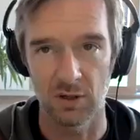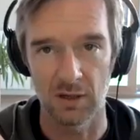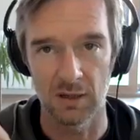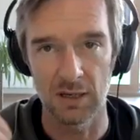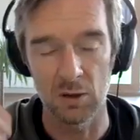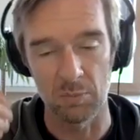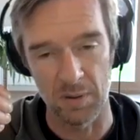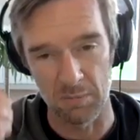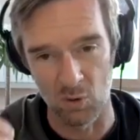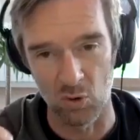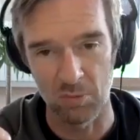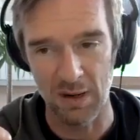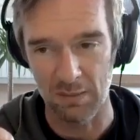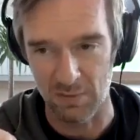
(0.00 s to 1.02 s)
a little bit
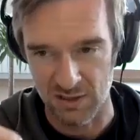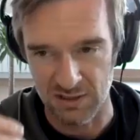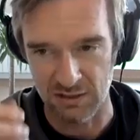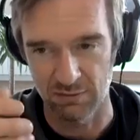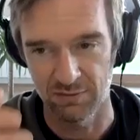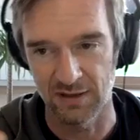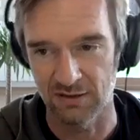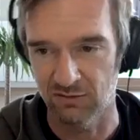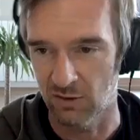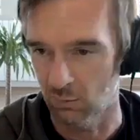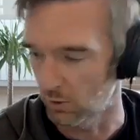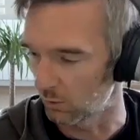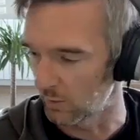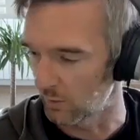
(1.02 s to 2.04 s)
more about myself, thanks to the
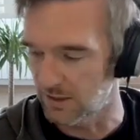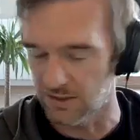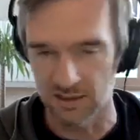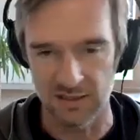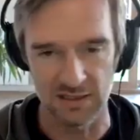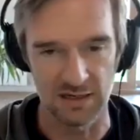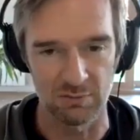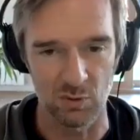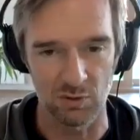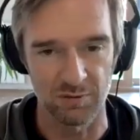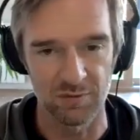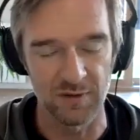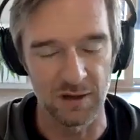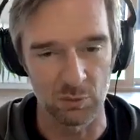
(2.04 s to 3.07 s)
work we did, and what
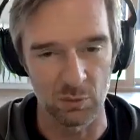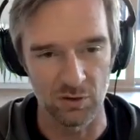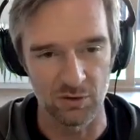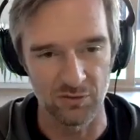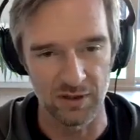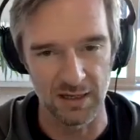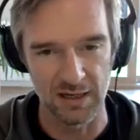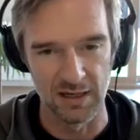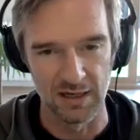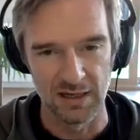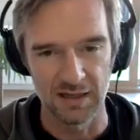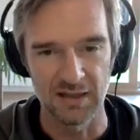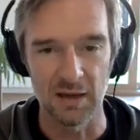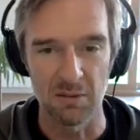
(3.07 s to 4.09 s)
fear was, then
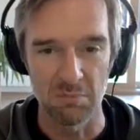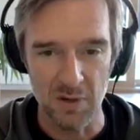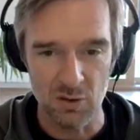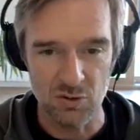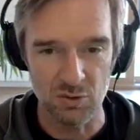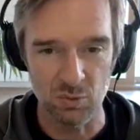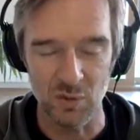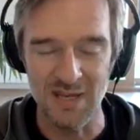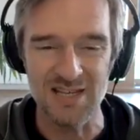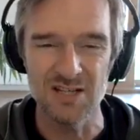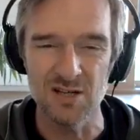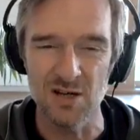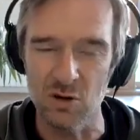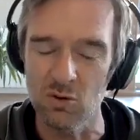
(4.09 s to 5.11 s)
the emotion, when there's
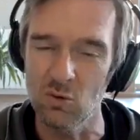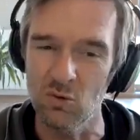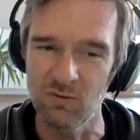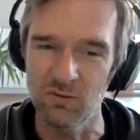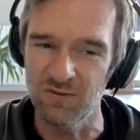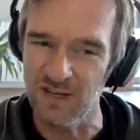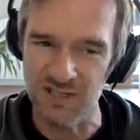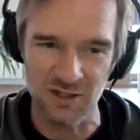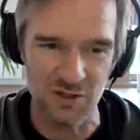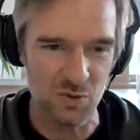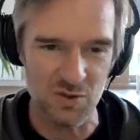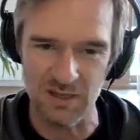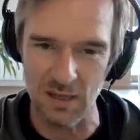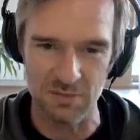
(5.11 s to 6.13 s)
no physical
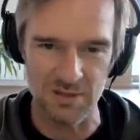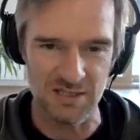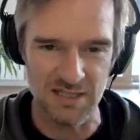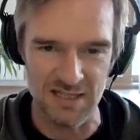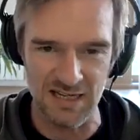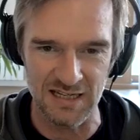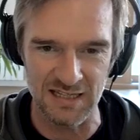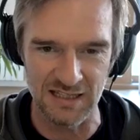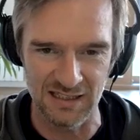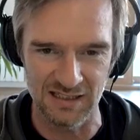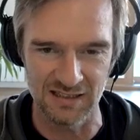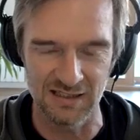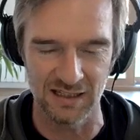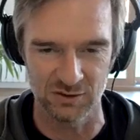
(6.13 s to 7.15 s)
steps to
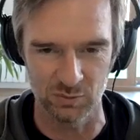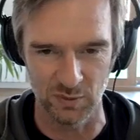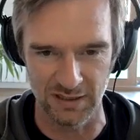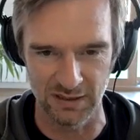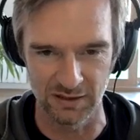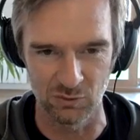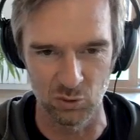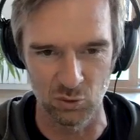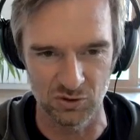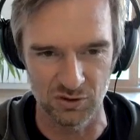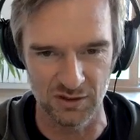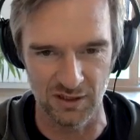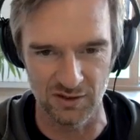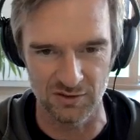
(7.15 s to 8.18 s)
take, that's when it all
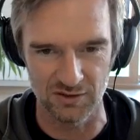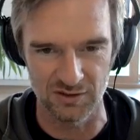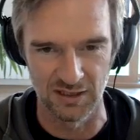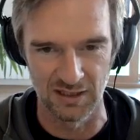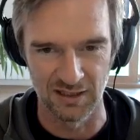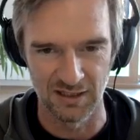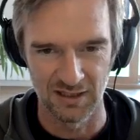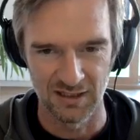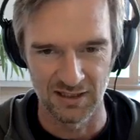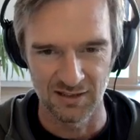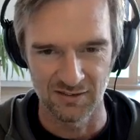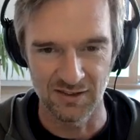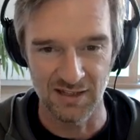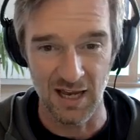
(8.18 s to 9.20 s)
starts
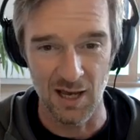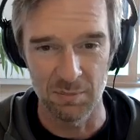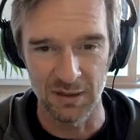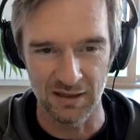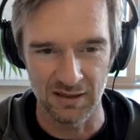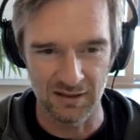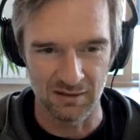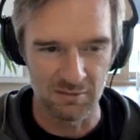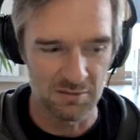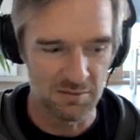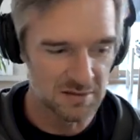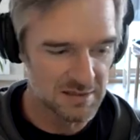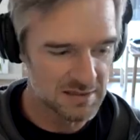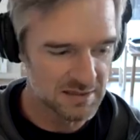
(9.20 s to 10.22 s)
to get a bit
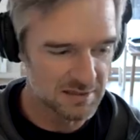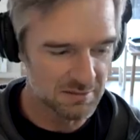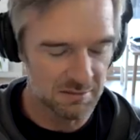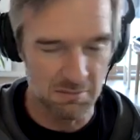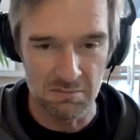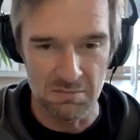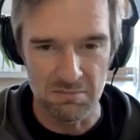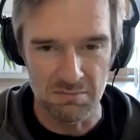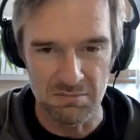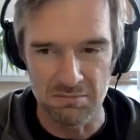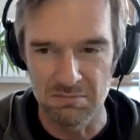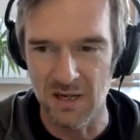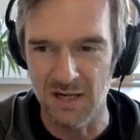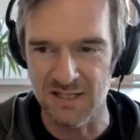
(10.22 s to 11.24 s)

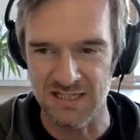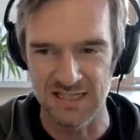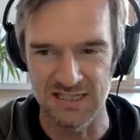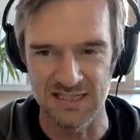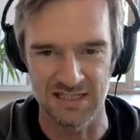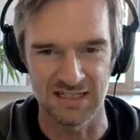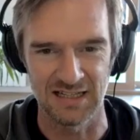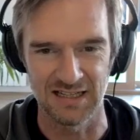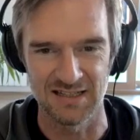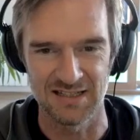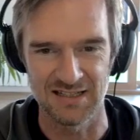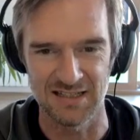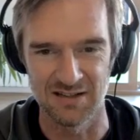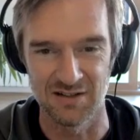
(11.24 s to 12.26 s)
muddied
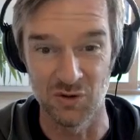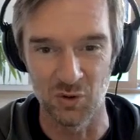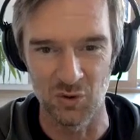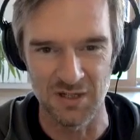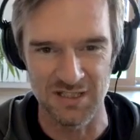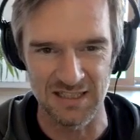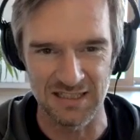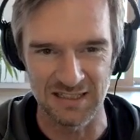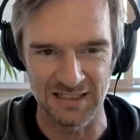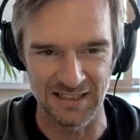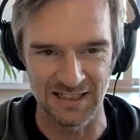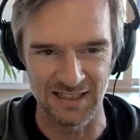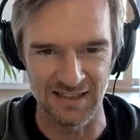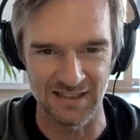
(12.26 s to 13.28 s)
and noisy
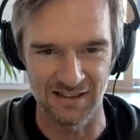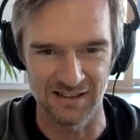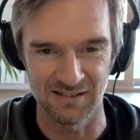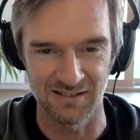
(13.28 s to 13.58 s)
and